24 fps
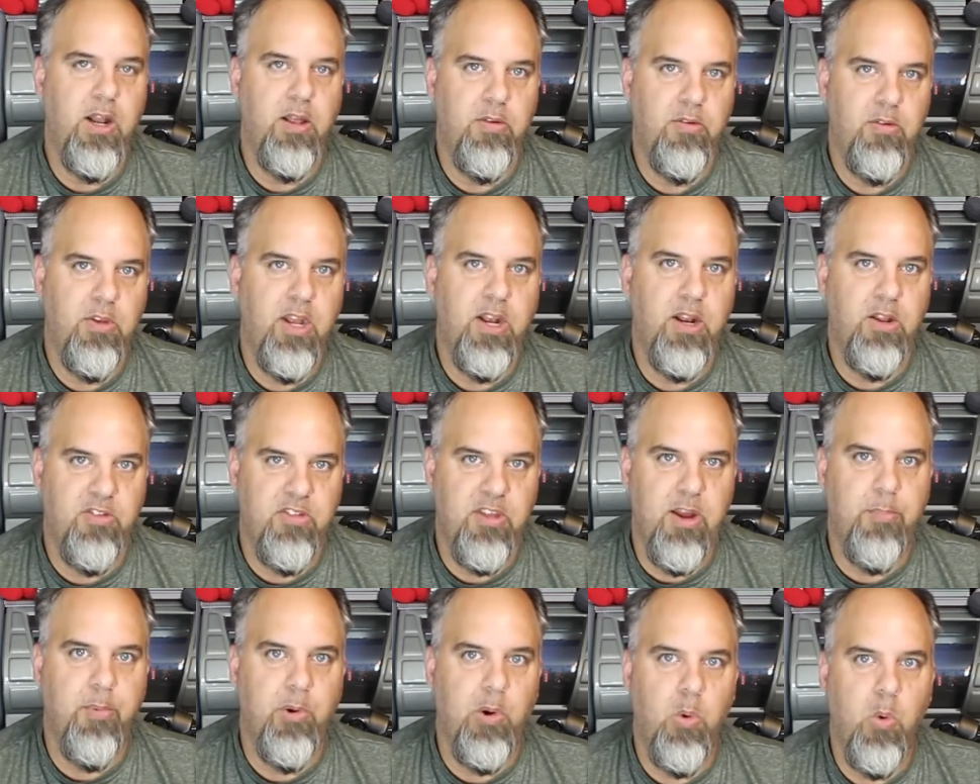a
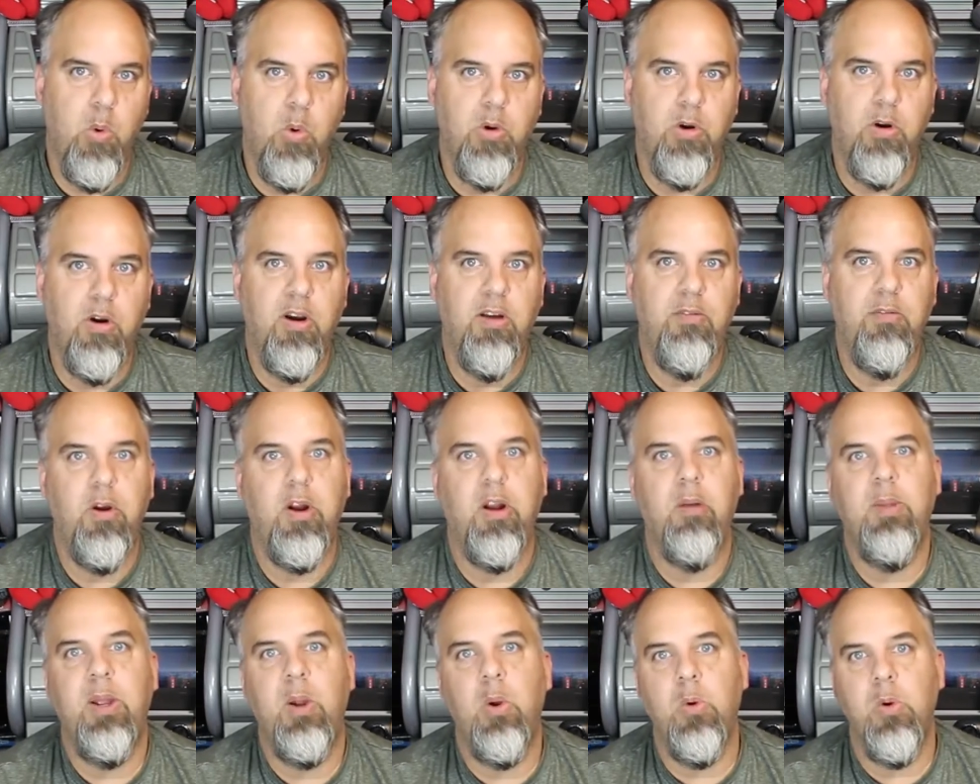separate order. If you're
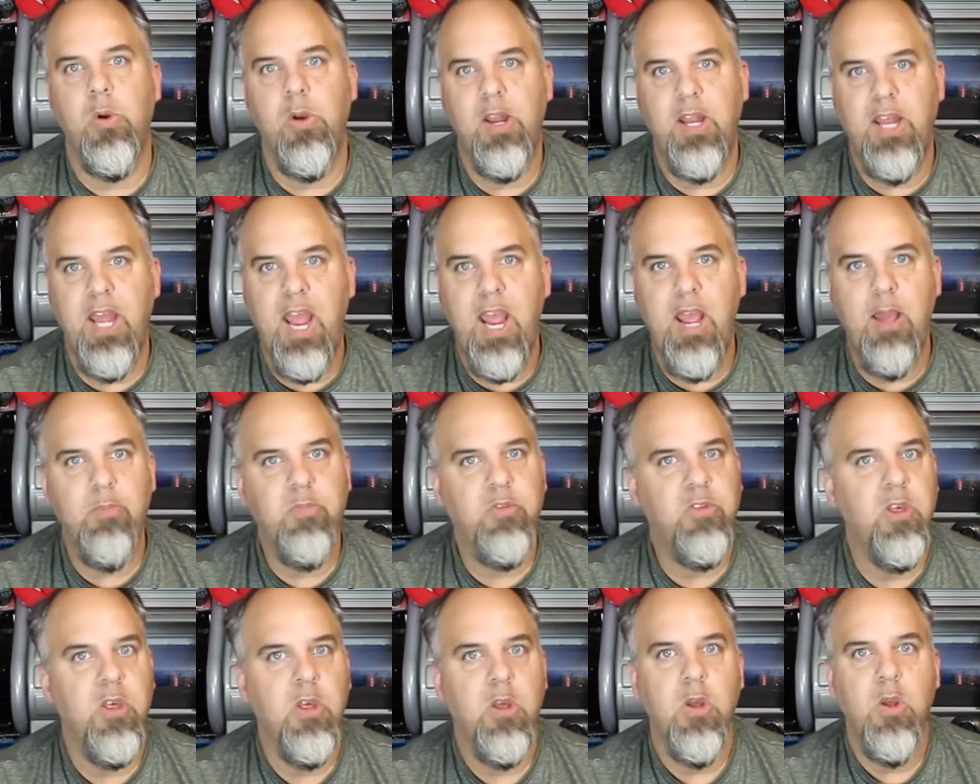going to be ordering games,